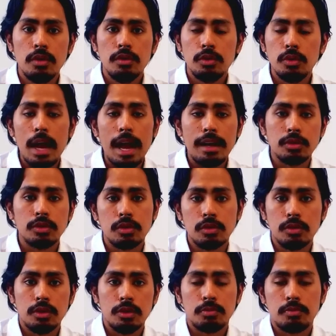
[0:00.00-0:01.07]
to
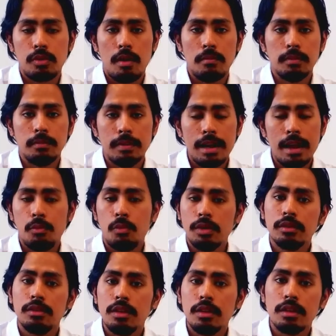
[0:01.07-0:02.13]
answer this problem and
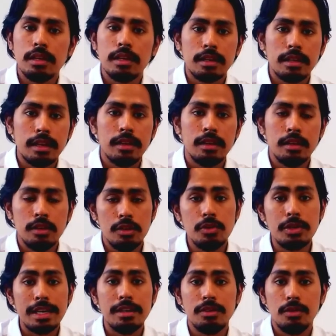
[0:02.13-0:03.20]
what do you think
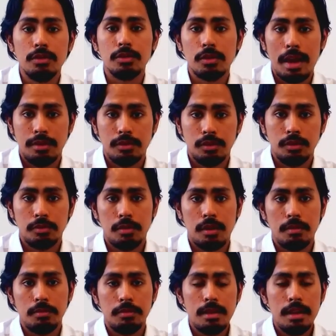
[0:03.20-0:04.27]
you can do to answer this
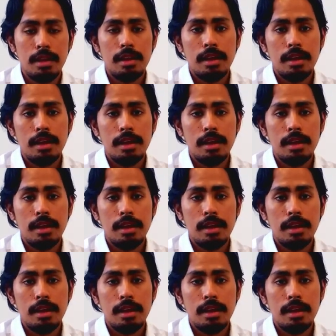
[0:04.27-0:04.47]
problem,